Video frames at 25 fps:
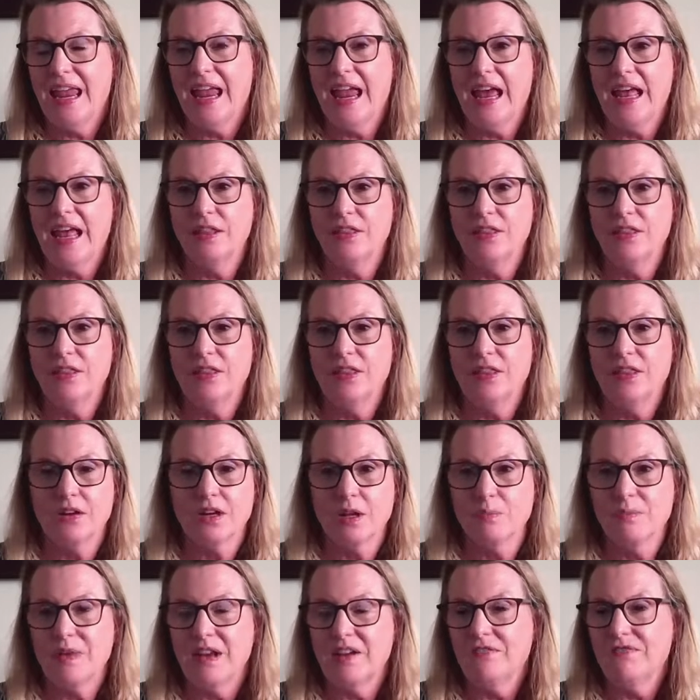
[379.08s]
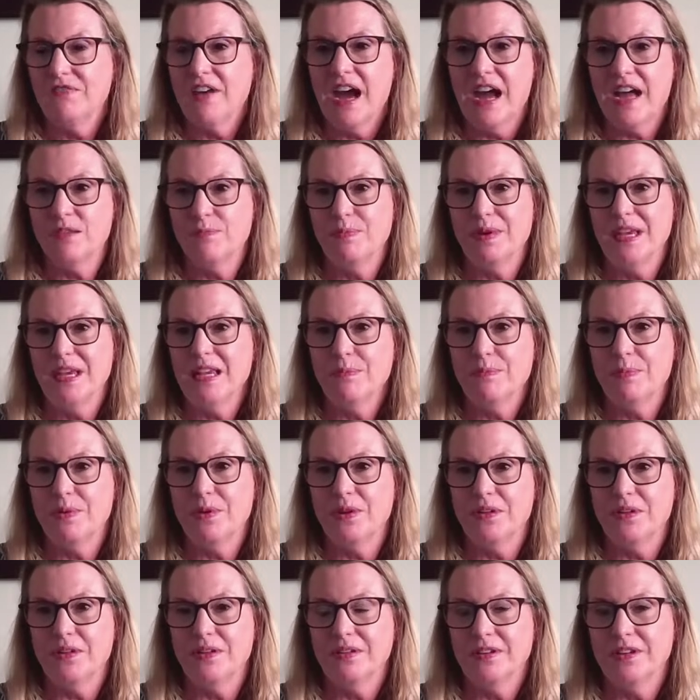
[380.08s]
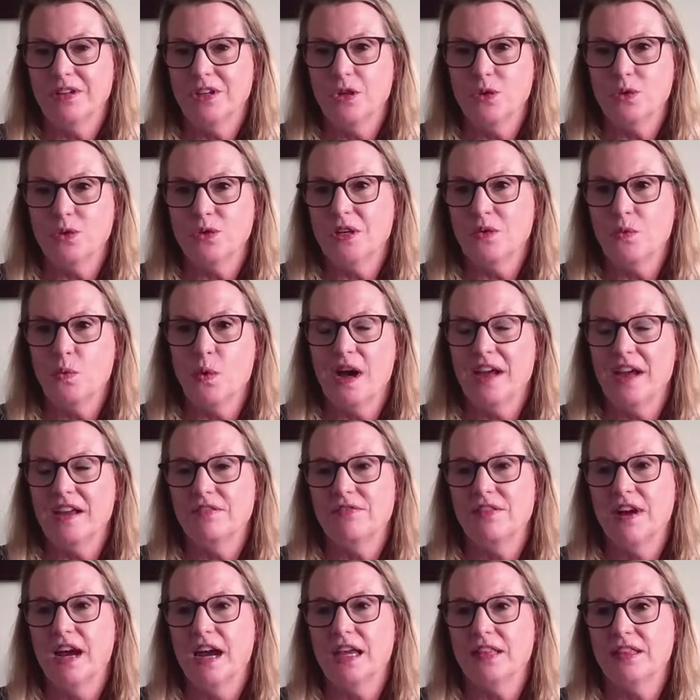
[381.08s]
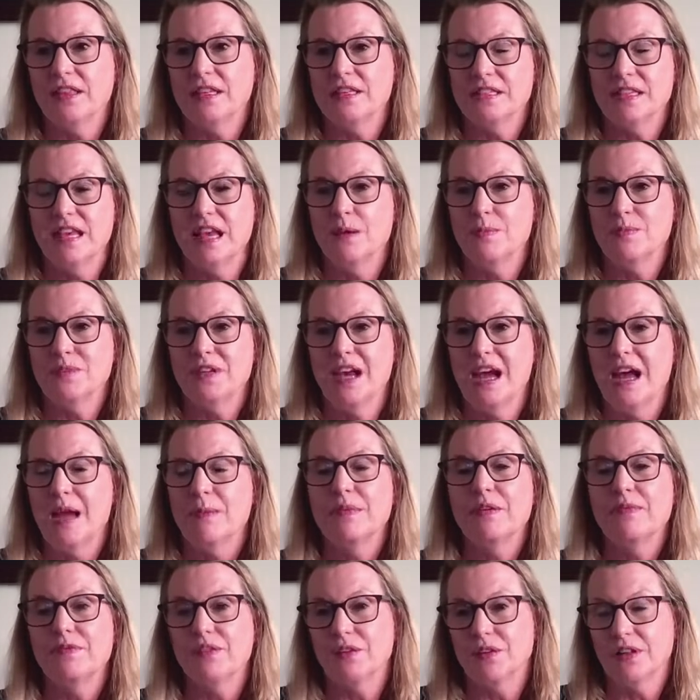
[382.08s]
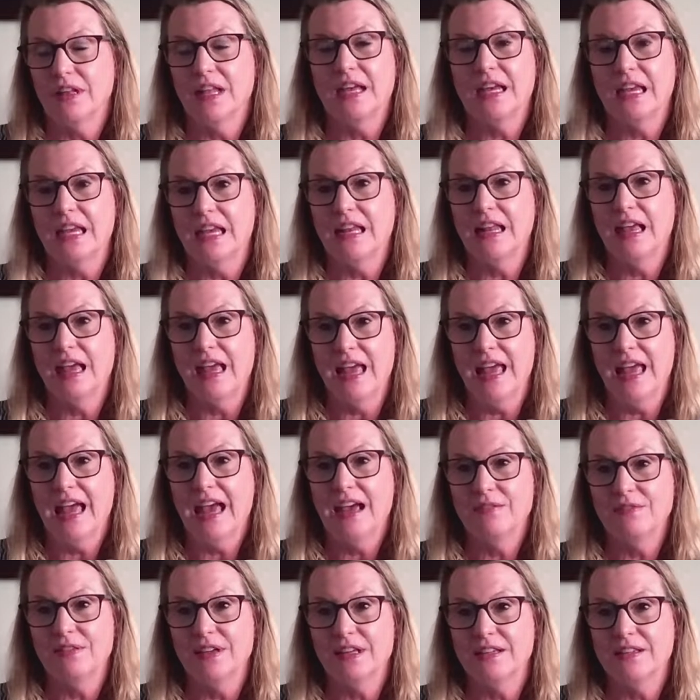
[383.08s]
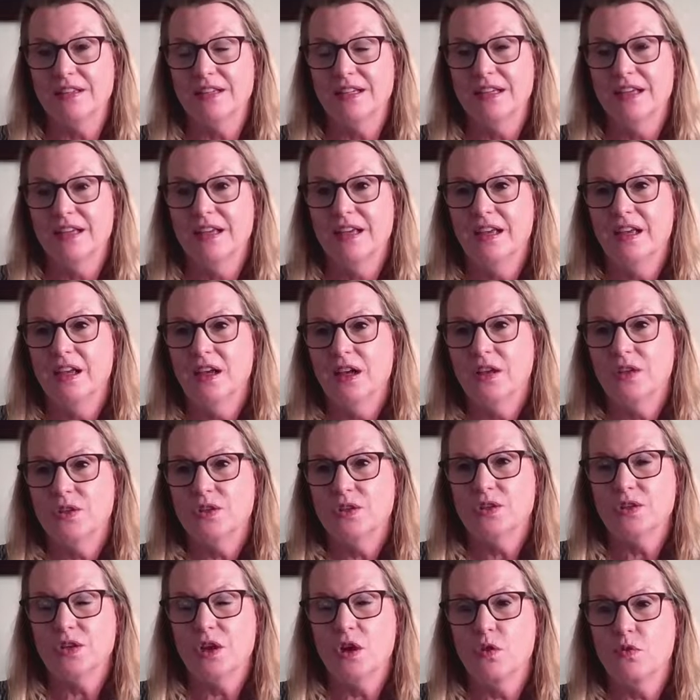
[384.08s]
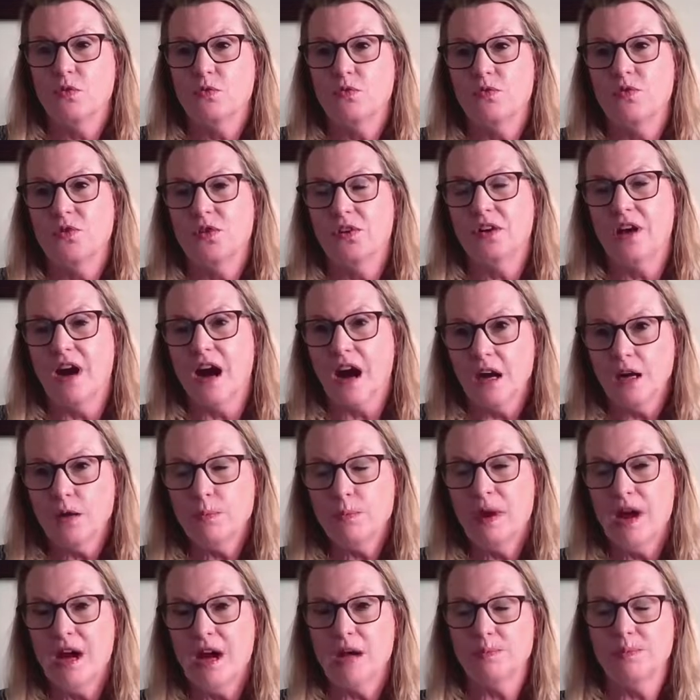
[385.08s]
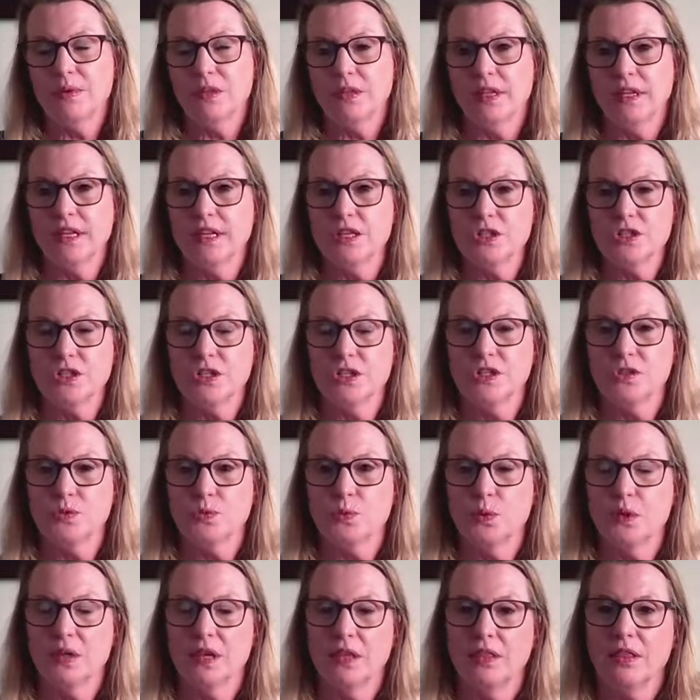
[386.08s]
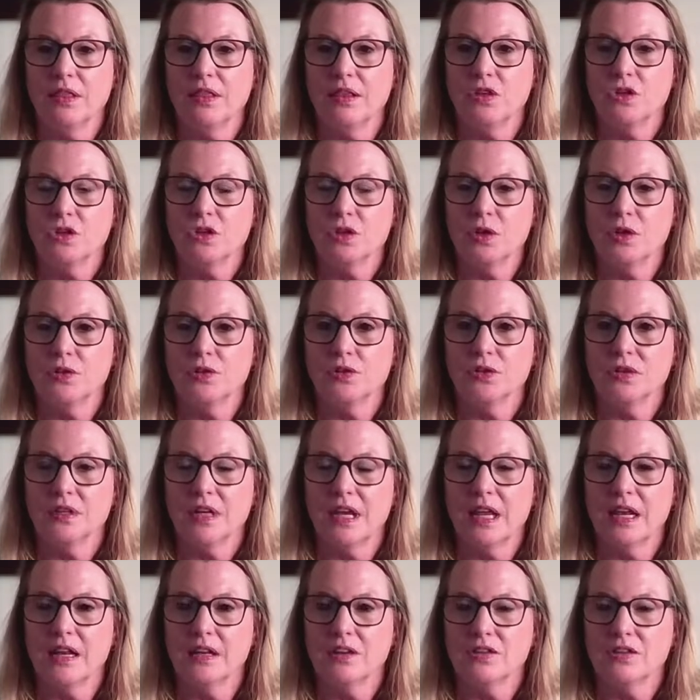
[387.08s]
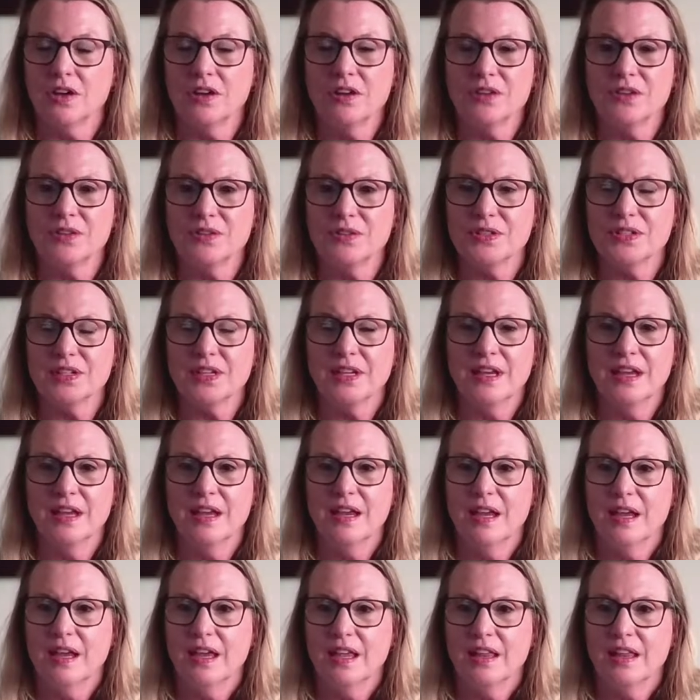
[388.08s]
And there can be 5 people using Wi-Fi at the same time if they're lucky to have it. So for our populations with the children and adults,